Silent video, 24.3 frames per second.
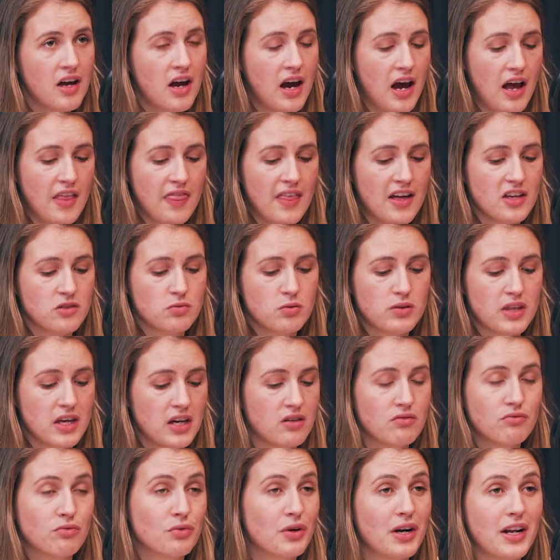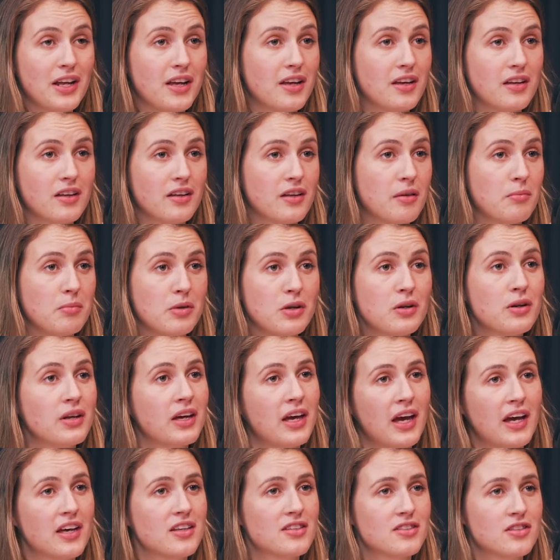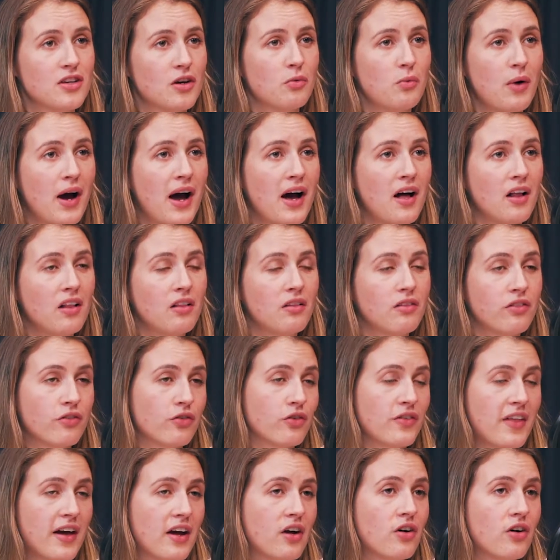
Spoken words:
And that's what they can really communicate so well through their